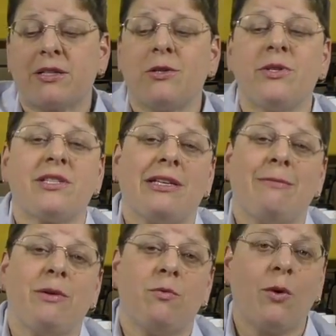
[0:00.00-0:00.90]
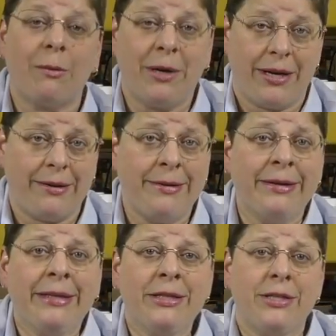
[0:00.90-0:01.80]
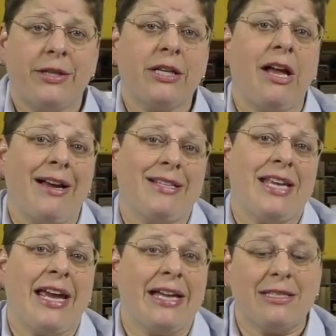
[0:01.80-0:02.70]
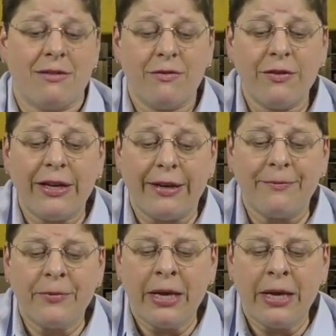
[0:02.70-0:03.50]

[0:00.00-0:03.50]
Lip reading: so it's going to be warming to the client's hands and feet.